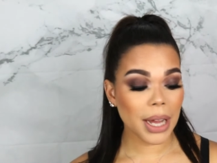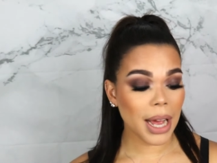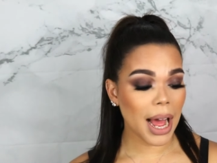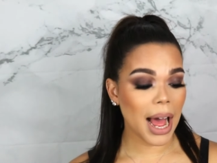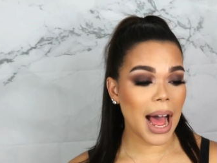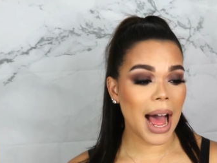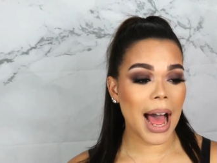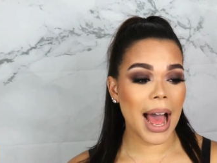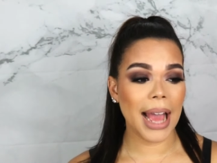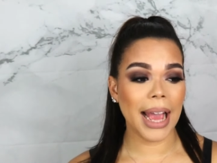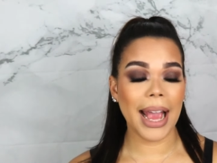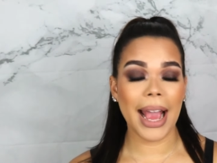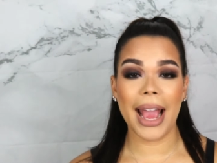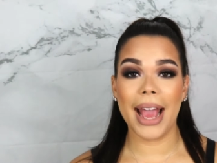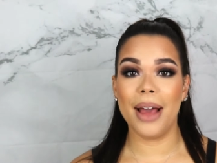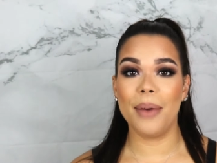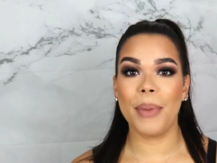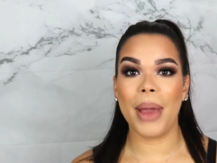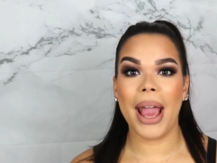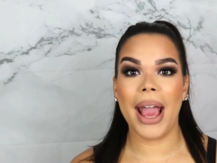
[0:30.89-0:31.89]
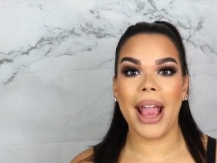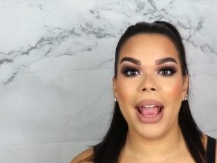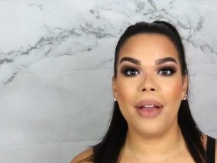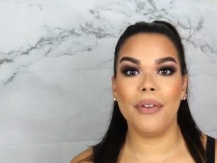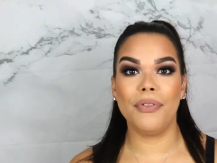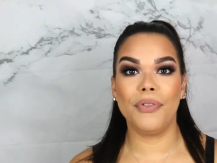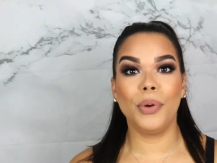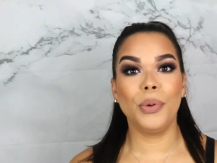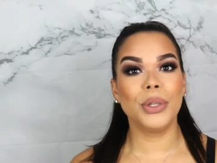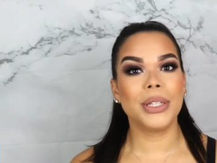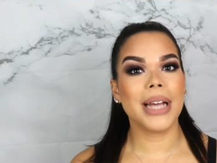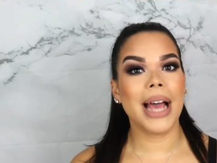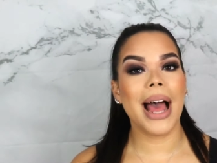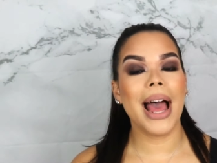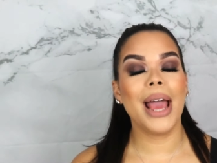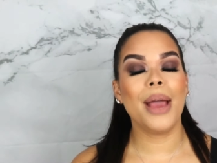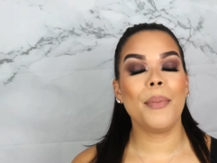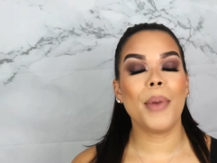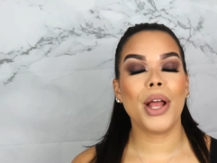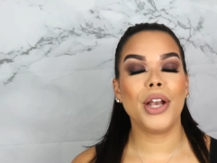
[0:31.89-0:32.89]
I am a
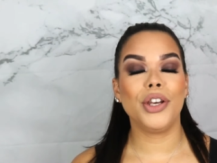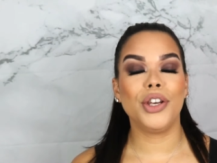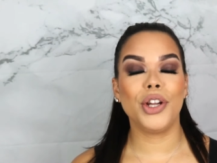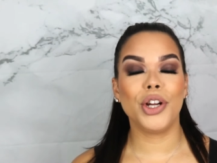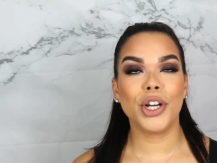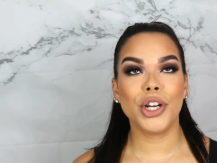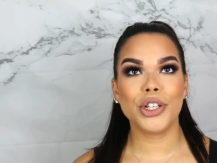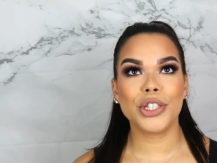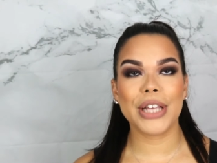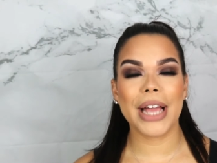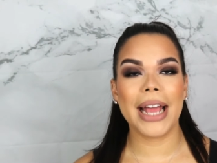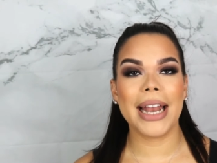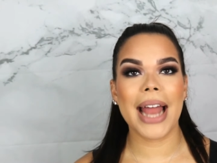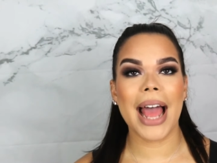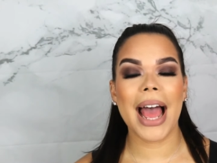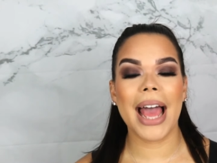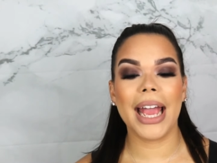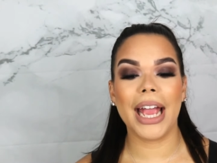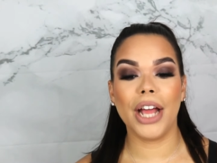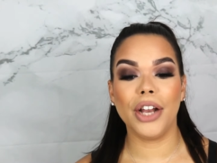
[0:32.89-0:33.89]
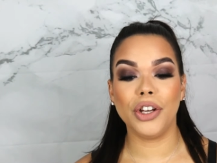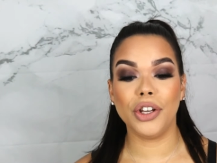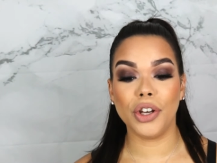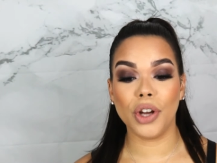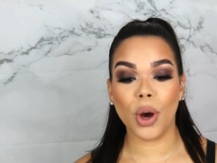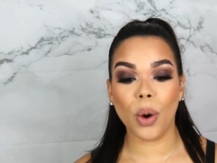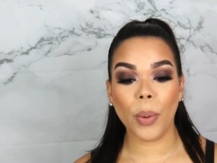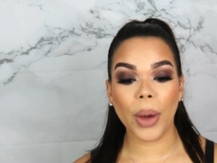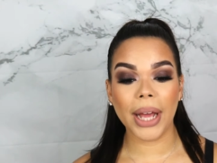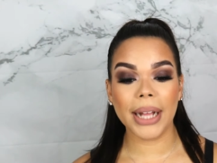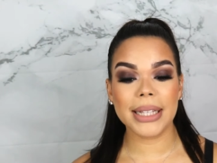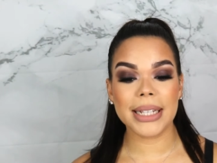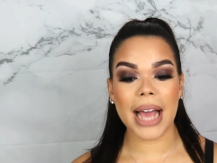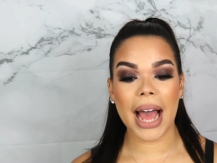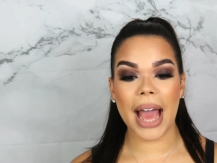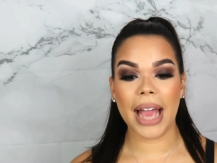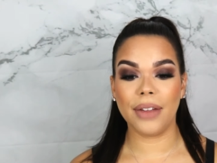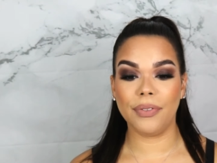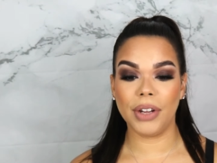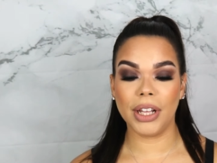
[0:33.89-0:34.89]
full-time nurse and I know it.
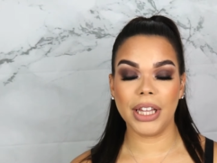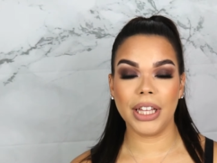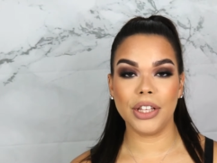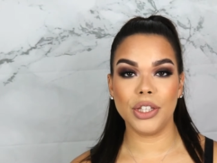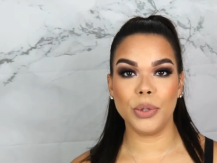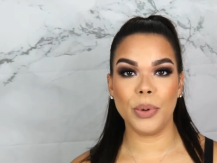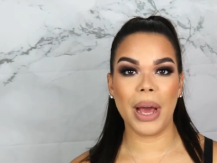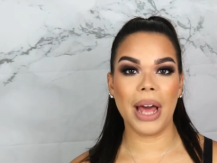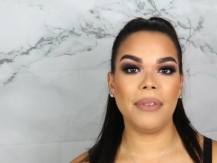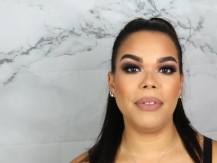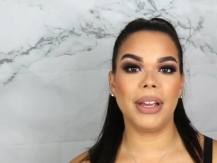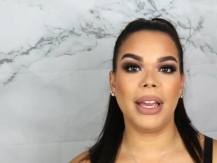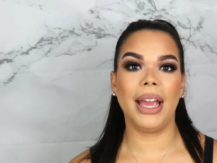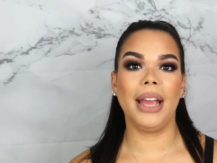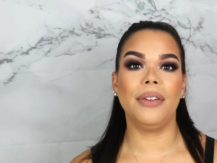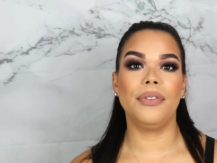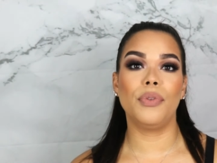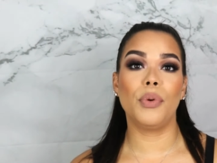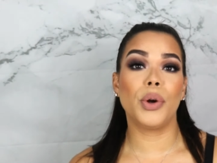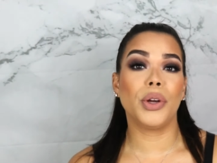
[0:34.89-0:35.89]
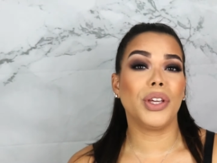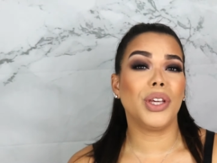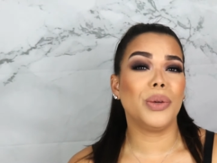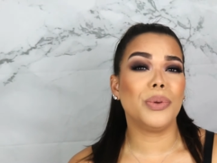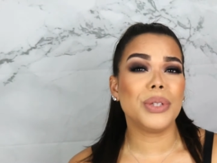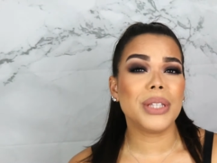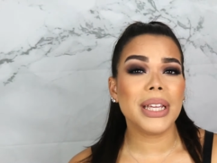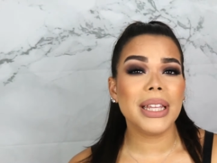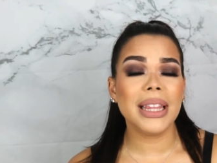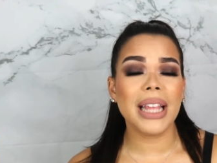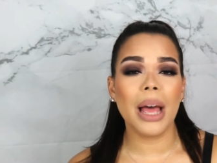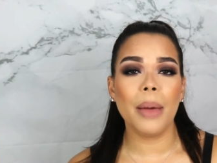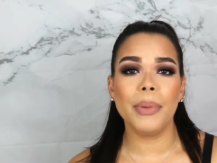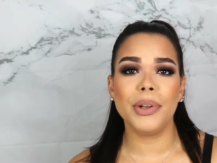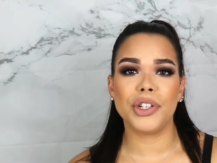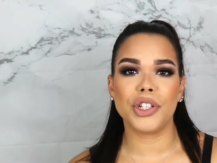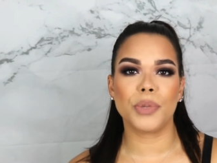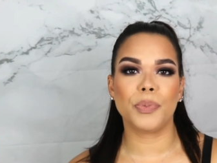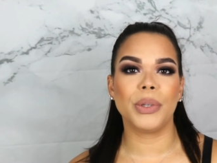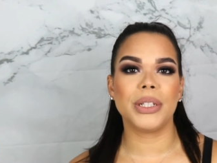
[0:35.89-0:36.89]
I really do advocate for using them
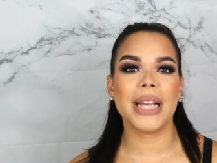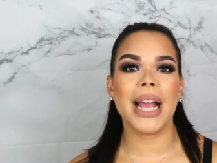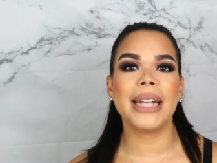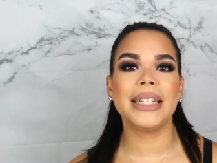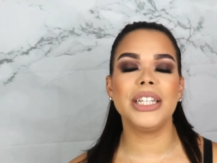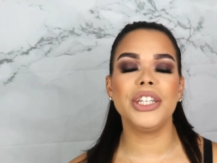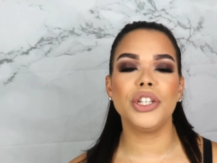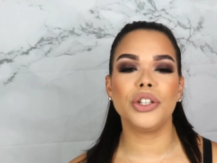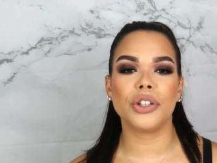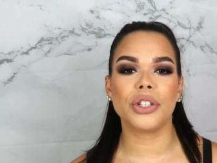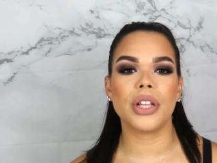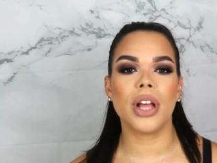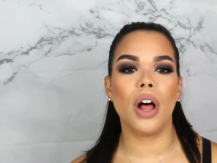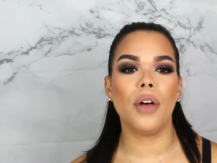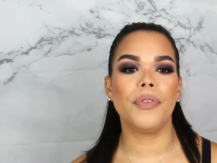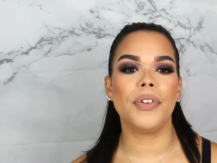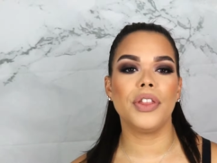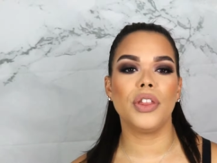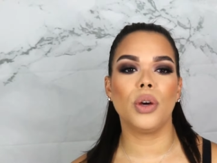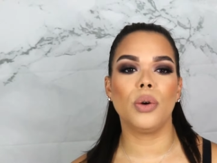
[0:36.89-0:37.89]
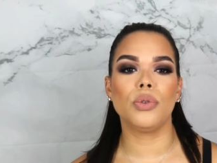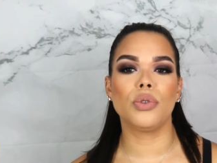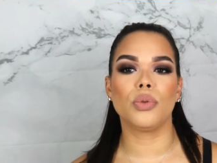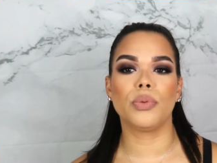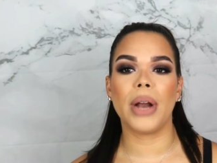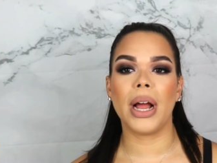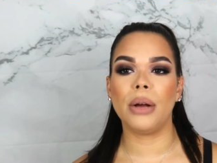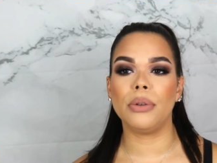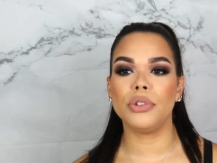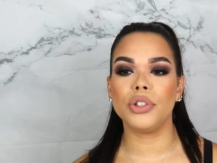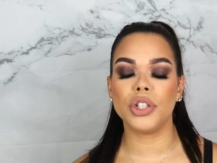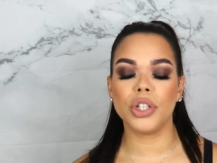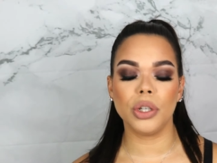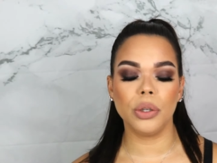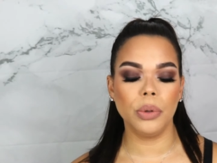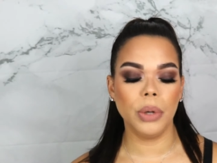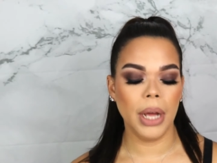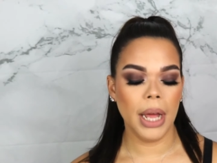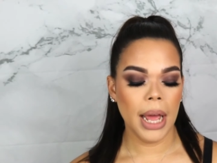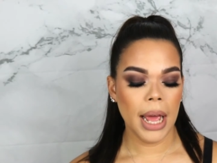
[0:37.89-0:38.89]
and just protecting yourself and those around
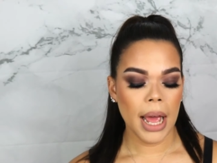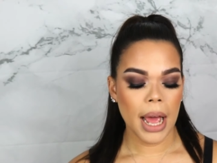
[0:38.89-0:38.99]
you.